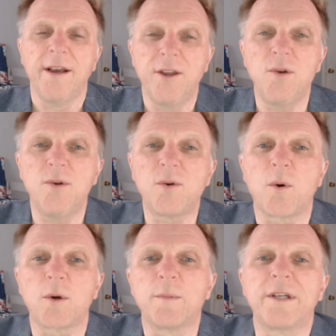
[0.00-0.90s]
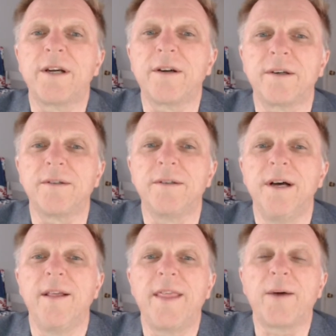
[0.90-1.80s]
Use course material
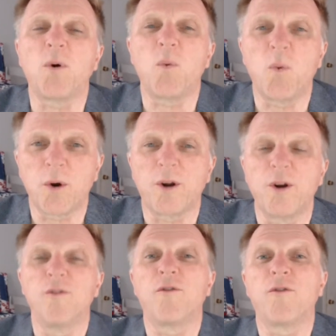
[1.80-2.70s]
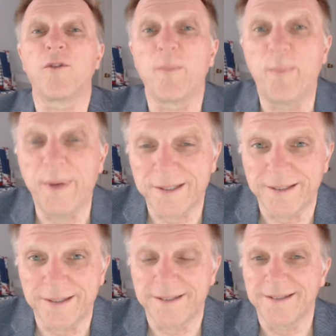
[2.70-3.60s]
that will work for the
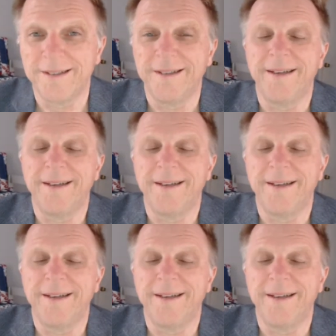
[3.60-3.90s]
business,